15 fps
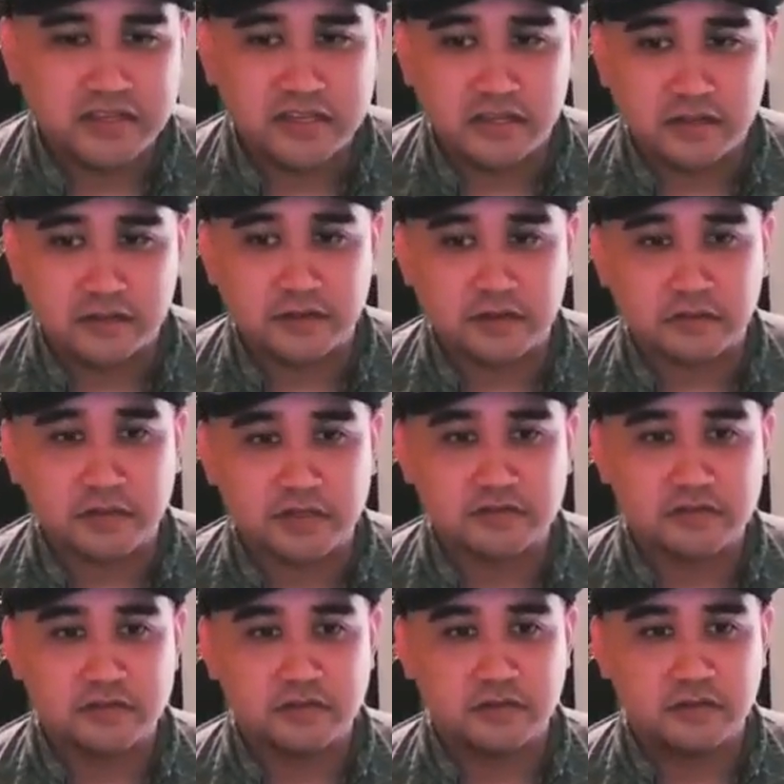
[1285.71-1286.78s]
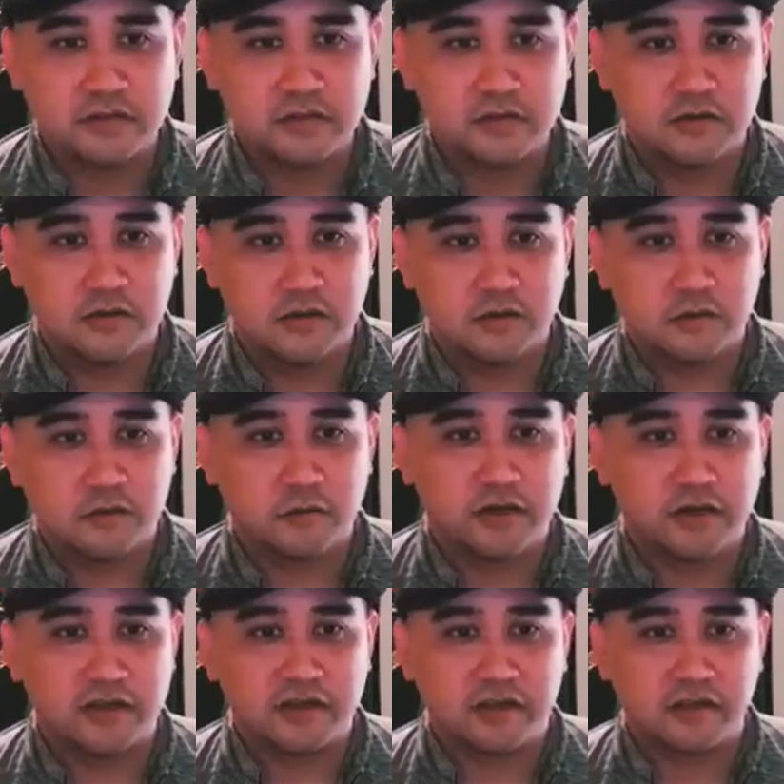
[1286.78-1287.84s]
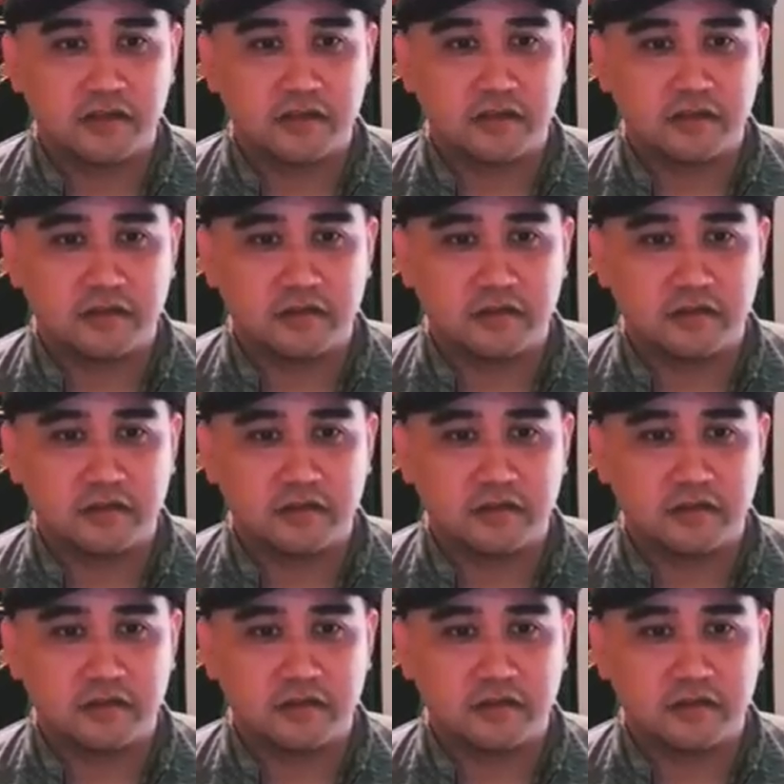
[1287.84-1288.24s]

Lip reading: did in the Philippines, right? Like the